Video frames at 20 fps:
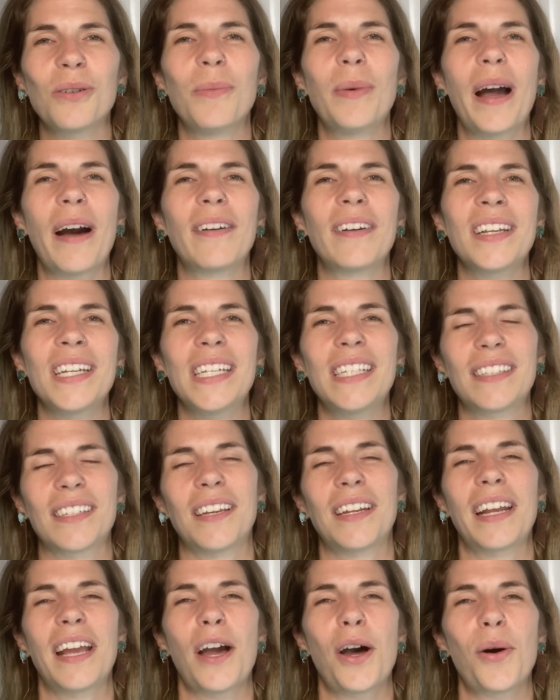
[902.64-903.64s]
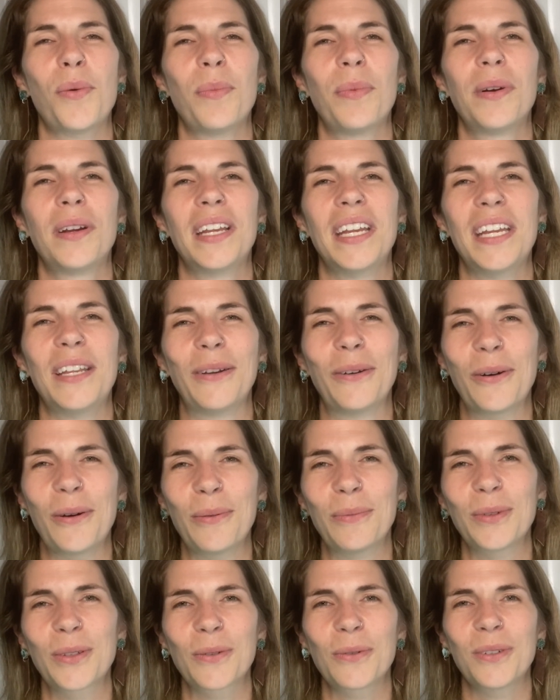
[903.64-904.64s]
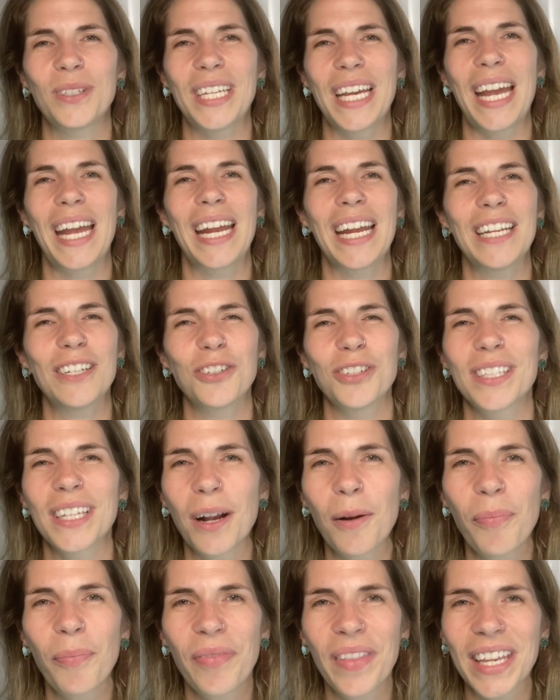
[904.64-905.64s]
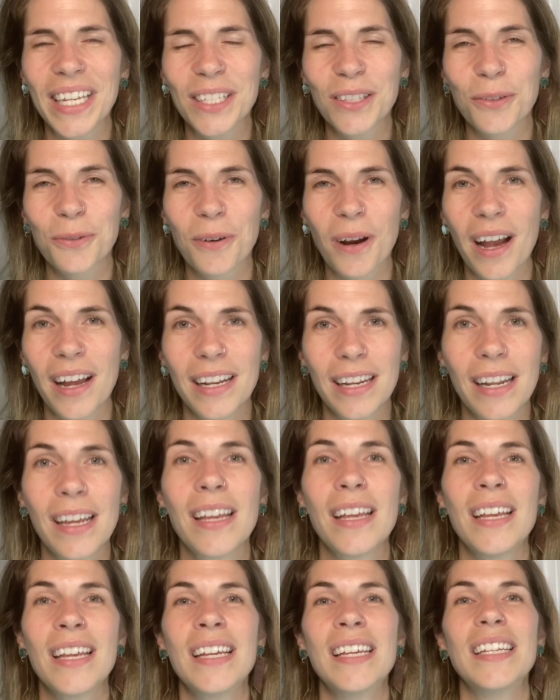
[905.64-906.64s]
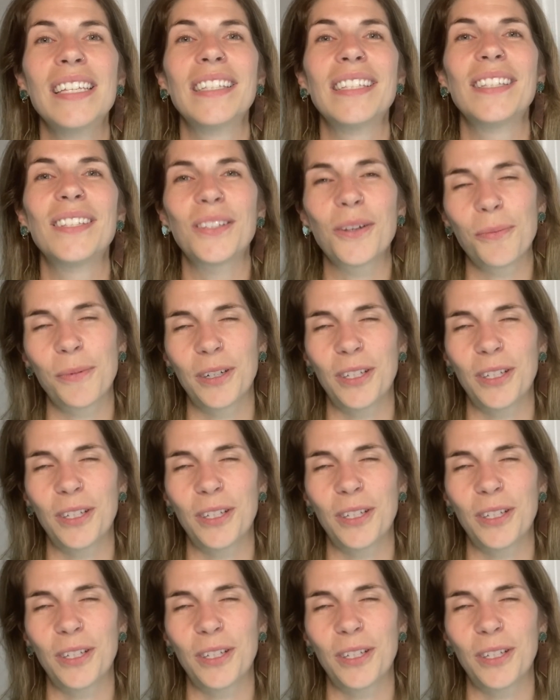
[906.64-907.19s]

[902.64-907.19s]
about it is going to help in your homeschool day and just help things run so much